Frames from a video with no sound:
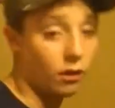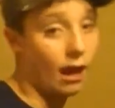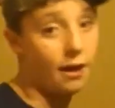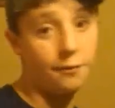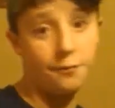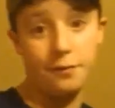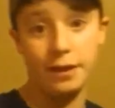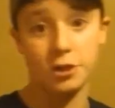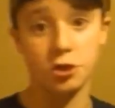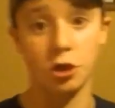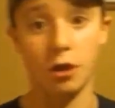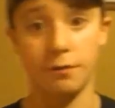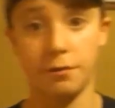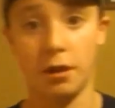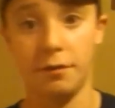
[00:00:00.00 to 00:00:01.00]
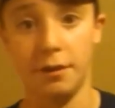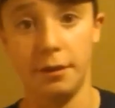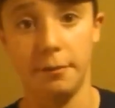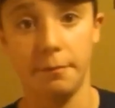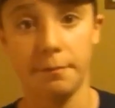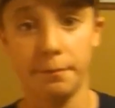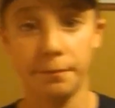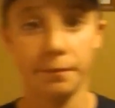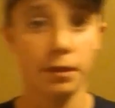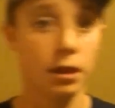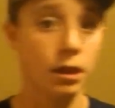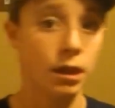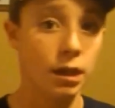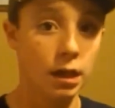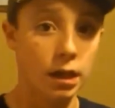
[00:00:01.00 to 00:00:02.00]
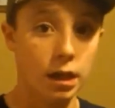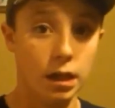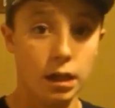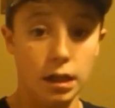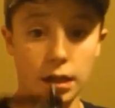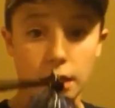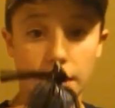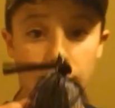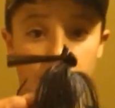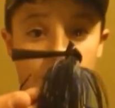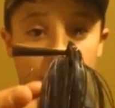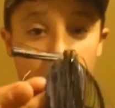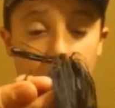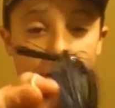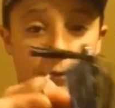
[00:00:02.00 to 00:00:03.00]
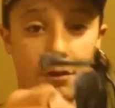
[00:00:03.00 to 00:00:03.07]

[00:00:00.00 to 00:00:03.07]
a lot of fish off of it. Very